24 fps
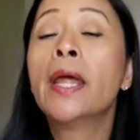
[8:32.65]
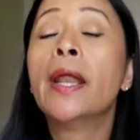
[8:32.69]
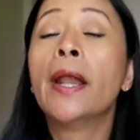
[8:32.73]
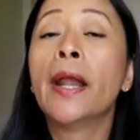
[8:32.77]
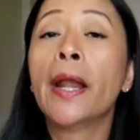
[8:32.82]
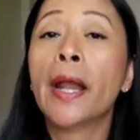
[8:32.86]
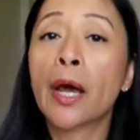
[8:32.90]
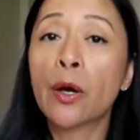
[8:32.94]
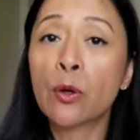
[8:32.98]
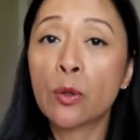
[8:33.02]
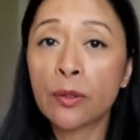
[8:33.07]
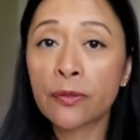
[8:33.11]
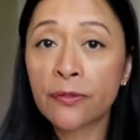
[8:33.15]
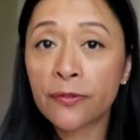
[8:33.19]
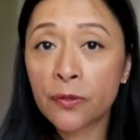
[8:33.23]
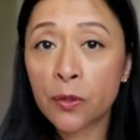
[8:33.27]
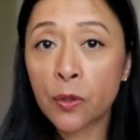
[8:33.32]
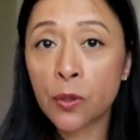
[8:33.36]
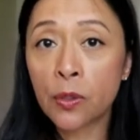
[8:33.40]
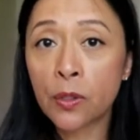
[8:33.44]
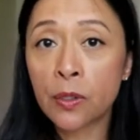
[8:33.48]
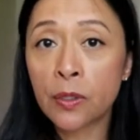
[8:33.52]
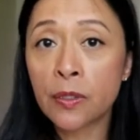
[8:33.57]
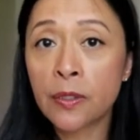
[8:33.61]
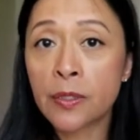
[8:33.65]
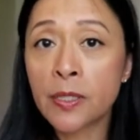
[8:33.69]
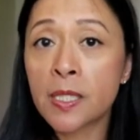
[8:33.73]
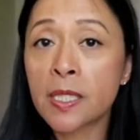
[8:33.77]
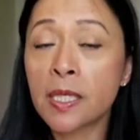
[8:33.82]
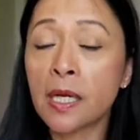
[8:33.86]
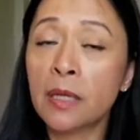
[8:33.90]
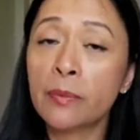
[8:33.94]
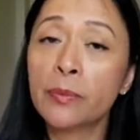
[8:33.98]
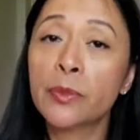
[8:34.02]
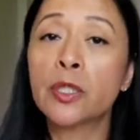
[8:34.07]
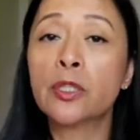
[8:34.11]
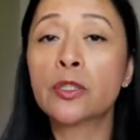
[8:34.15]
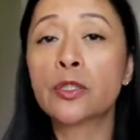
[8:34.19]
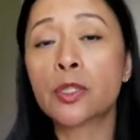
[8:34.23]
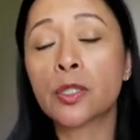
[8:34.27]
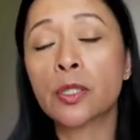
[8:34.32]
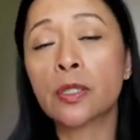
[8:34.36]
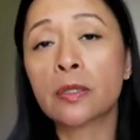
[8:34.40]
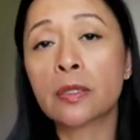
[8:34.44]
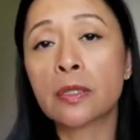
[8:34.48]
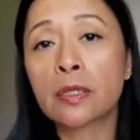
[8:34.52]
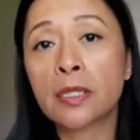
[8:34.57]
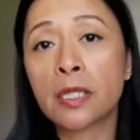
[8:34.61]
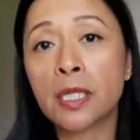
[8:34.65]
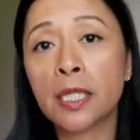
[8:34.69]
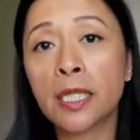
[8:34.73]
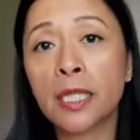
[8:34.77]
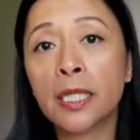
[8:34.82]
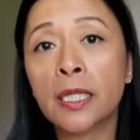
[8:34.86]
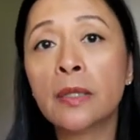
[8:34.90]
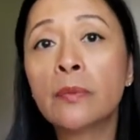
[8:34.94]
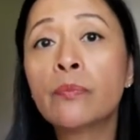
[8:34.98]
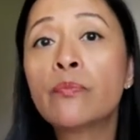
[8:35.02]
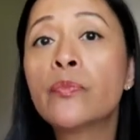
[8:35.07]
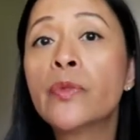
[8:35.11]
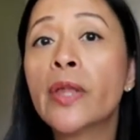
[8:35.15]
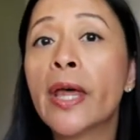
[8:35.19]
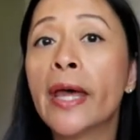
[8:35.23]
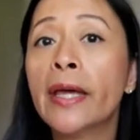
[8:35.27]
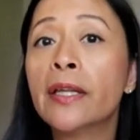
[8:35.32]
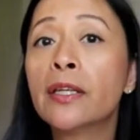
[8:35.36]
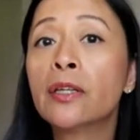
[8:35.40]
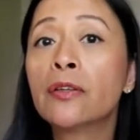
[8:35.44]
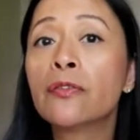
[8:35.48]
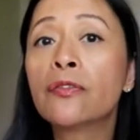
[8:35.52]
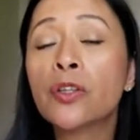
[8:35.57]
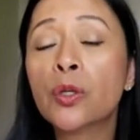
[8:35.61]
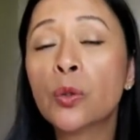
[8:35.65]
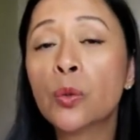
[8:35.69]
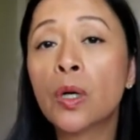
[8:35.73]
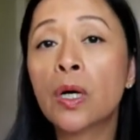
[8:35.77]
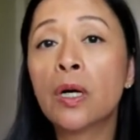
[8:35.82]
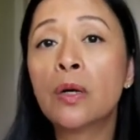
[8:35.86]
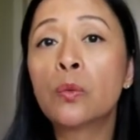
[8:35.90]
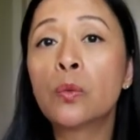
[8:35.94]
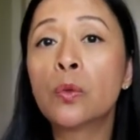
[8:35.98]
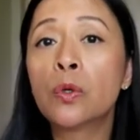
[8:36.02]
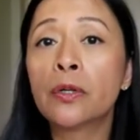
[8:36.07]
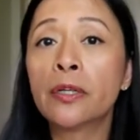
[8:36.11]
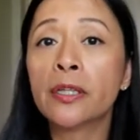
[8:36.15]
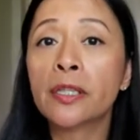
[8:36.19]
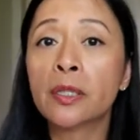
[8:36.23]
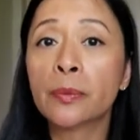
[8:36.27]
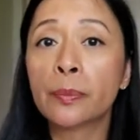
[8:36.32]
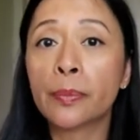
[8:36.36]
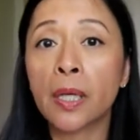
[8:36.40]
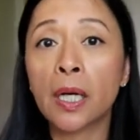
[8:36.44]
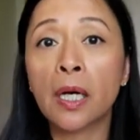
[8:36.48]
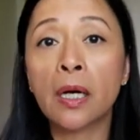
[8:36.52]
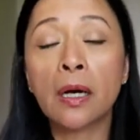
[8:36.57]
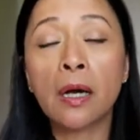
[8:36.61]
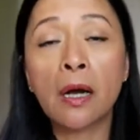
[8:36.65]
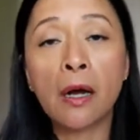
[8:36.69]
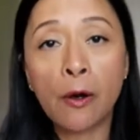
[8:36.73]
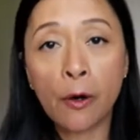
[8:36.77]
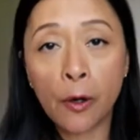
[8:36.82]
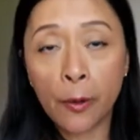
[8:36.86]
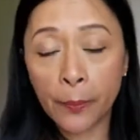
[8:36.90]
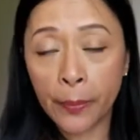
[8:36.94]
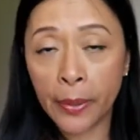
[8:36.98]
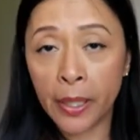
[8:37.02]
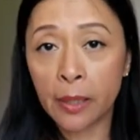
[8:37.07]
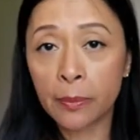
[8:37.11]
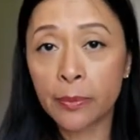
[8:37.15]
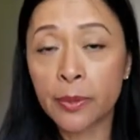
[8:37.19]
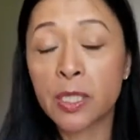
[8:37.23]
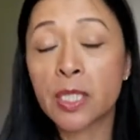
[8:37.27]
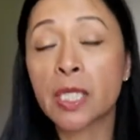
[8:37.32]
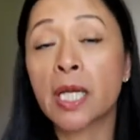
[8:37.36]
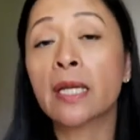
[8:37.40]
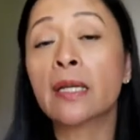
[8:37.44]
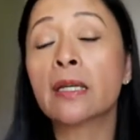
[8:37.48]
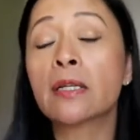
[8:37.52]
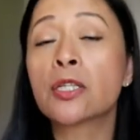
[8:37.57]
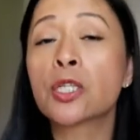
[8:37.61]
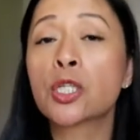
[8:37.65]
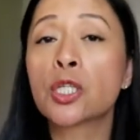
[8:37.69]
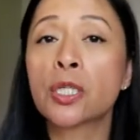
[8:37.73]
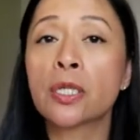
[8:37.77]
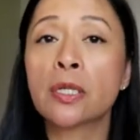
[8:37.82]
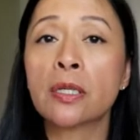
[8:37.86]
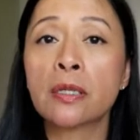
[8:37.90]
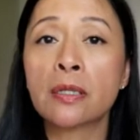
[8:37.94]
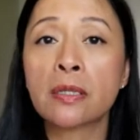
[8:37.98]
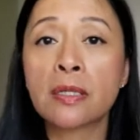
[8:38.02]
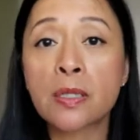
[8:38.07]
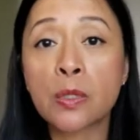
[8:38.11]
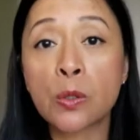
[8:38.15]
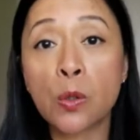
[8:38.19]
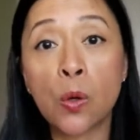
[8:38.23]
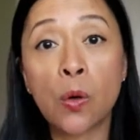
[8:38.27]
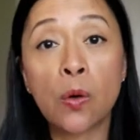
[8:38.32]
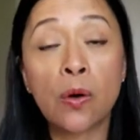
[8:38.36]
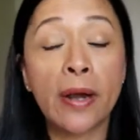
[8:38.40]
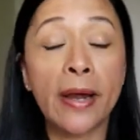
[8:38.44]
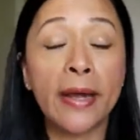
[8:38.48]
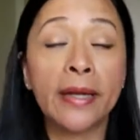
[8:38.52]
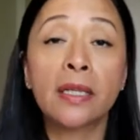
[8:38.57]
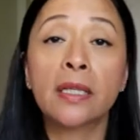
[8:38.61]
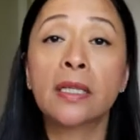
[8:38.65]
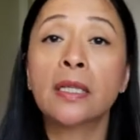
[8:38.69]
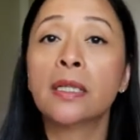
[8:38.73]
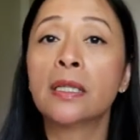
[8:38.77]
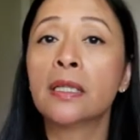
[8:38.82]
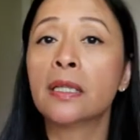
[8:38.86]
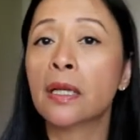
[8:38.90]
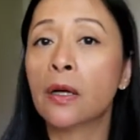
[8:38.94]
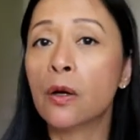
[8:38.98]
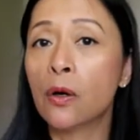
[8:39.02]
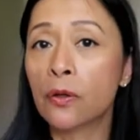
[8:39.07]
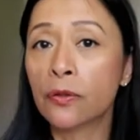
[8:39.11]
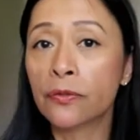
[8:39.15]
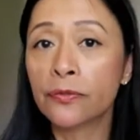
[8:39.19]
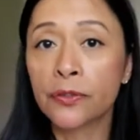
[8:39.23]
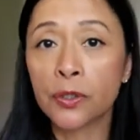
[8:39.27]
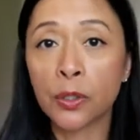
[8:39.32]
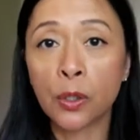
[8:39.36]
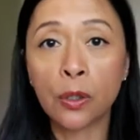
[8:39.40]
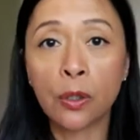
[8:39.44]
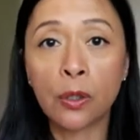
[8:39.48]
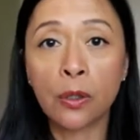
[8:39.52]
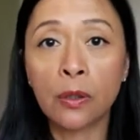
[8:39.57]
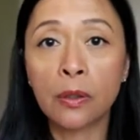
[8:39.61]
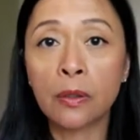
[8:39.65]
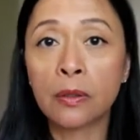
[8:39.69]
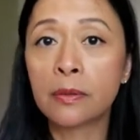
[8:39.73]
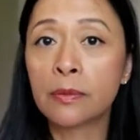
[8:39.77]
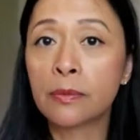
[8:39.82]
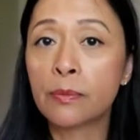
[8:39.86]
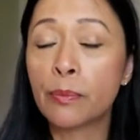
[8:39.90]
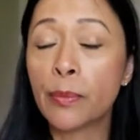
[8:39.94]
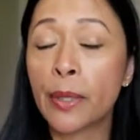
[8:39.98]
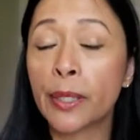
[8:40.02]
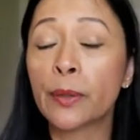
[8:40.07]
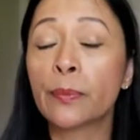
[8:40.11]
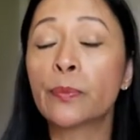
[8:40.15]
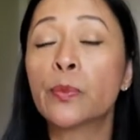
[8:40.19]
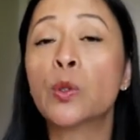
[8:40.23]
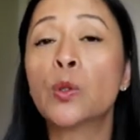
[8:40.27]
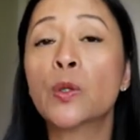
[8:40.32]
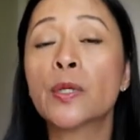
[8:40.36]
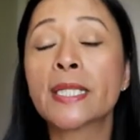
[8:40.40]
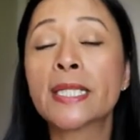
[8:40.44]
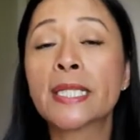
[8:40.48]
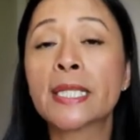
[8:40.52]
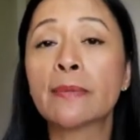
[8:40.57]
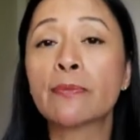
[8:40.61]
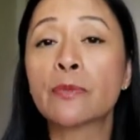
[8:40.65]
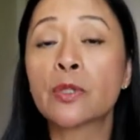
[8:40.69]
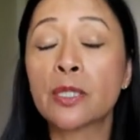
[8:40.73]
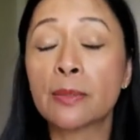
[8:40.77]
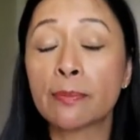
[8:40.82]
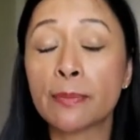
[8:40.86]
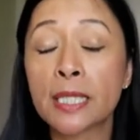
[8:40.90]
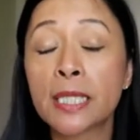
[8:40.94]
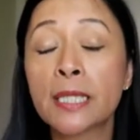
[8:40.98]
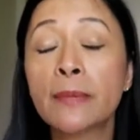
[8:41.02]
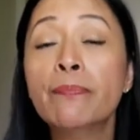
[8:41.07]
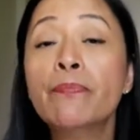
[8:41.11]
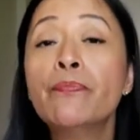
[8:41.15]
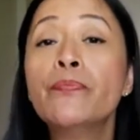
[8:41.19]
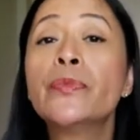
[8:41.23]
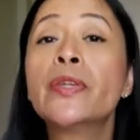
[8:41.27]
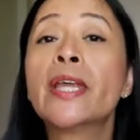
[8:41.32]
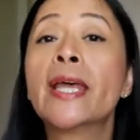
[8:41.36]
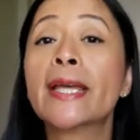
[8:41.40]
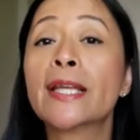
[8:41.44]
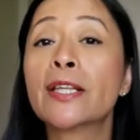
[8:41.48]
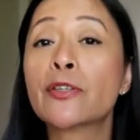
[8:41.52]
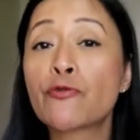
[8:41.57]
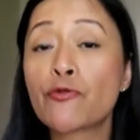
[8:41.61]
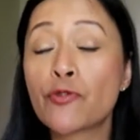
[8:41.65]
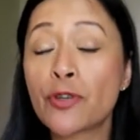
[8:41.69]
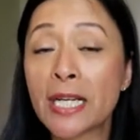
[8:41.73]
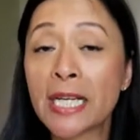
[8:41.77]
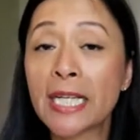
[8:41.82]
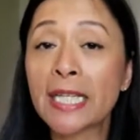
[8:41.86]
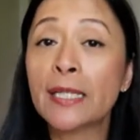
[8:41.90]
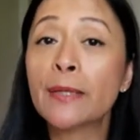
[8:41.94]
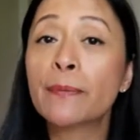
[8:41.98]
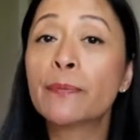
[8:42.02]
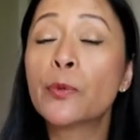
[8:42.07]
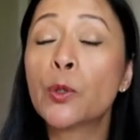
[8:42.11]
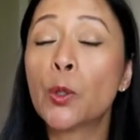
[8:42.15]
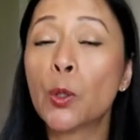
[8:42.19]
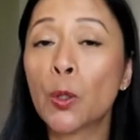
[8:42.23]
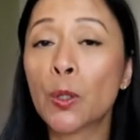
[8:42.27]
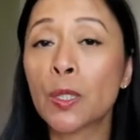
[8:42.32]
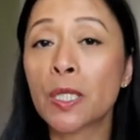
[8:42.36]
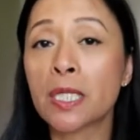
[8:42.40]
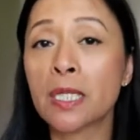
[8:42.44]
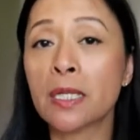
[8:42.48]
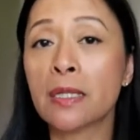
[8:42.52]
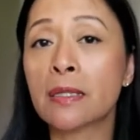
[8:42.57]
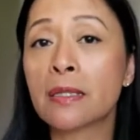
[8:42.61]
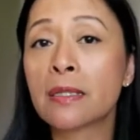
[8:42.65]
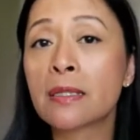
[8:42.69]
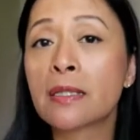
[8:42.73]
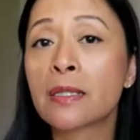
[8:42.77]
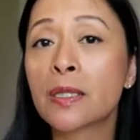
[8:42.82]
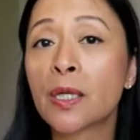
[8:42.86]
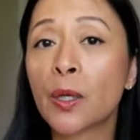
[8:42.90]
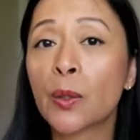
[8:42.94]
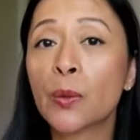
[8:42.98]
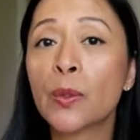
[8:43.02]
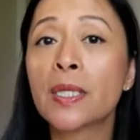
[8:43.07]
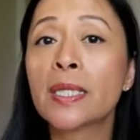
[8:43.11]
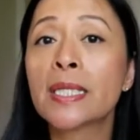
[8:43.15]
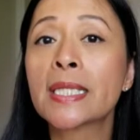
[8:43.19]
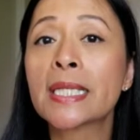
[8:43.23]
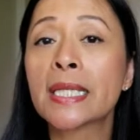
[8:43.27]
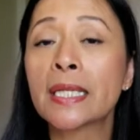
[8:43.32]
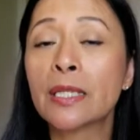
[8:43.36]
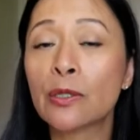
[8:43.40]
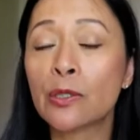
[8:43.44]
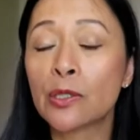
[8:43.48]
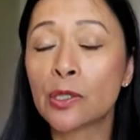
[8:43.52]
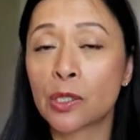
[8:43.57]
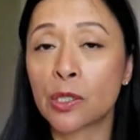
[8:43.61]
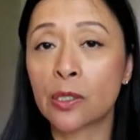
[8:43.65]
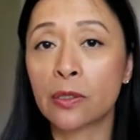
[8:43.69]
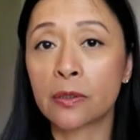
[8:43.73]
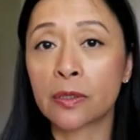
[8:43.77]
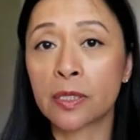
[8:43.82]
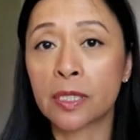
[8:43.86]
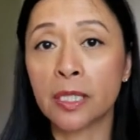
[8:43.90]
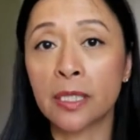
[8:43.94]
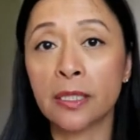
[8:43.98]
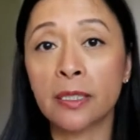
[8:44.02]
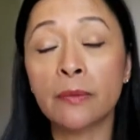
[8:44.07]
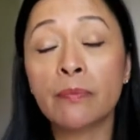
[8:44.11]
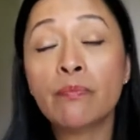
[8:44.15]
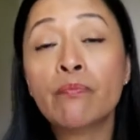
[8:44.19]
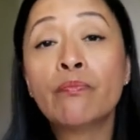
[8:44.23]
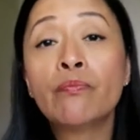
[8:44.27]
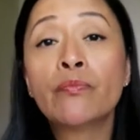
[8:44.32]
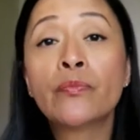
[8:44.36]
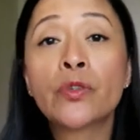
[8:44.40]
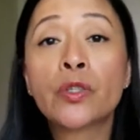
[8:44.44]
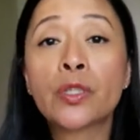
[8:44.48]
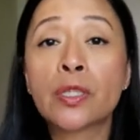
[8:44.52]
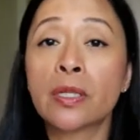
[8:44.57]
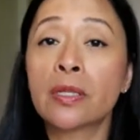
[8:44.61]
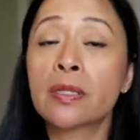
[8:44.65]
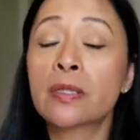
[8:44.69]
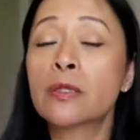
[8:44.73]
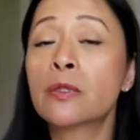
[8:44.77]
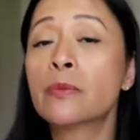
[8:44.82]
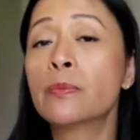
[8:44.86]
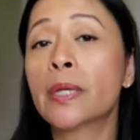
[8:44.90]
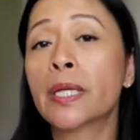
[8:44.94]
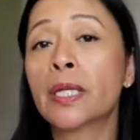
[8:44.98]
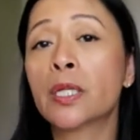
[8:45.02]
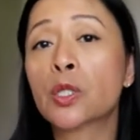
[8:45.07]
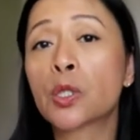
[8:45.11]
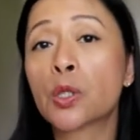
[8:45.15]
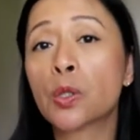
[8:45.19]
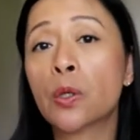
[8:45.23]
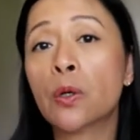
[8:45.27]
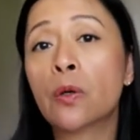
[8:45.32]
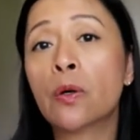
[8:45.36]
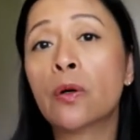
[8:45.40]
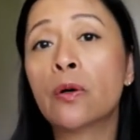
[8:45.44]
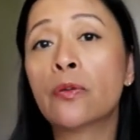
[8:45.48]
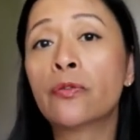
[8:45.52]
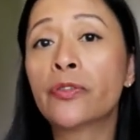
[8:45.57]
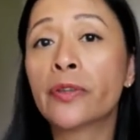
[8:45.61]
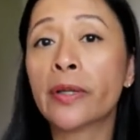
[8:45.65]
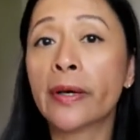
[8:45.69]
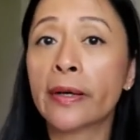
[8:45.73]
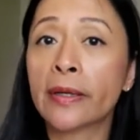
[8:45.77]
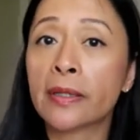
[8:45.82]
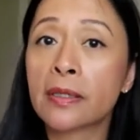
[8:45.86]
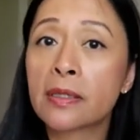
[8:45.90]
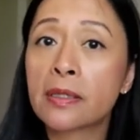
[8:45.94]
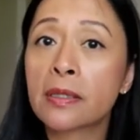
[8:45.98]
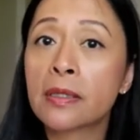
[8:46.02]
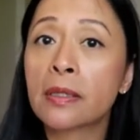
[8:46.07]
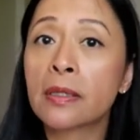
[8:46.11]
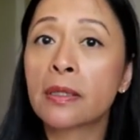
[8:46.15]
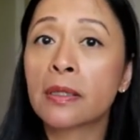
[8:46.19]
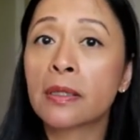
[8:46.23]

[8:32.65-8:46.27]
Now, of course, I'm not a doctor, and if you are worried about heart palpitations or any of your menopause symptoms, it's really important to go and see your doctor just to make sure that